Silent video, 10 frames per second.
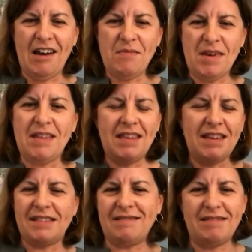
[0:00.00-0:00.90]
in
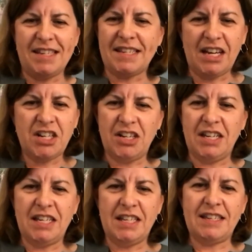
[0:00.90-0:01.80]
these
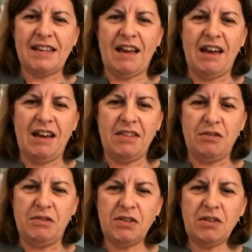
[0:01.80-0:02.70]
discussions
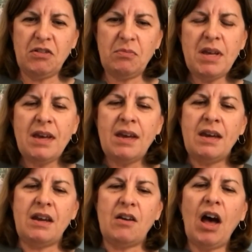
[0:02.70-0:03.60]
through Zoom,
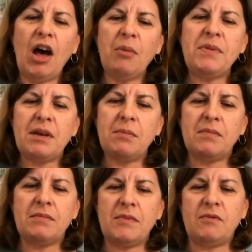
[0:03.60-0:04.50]
help
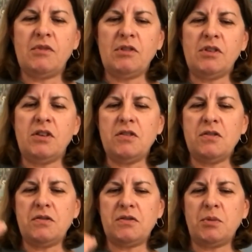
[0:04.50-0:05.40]
them
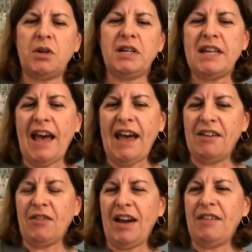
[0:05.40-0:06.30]
use the word yet,
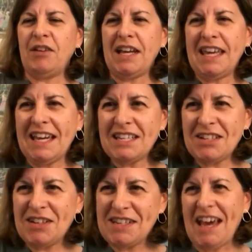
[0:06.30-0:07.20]
right? Well, I can't do
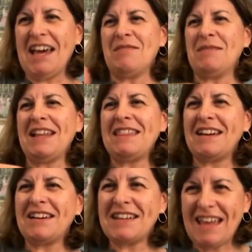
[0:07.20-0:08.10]
it yet, I'm not
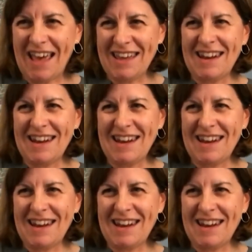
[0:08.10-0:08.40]
there yet,